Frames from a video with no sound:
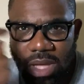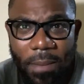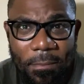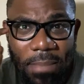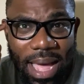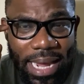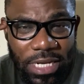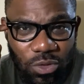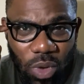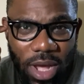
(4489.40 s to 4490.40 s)

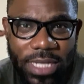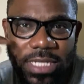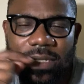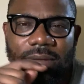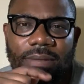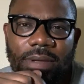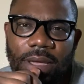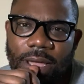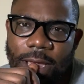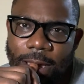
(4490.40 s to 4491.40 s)
mind-wise.
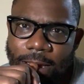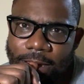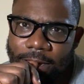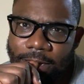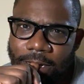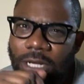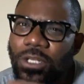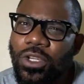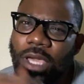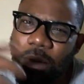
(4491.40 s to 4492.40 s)

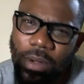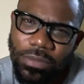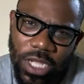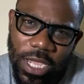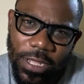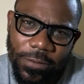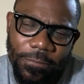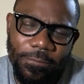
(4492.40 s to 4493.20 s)
Do you get what I'm saying?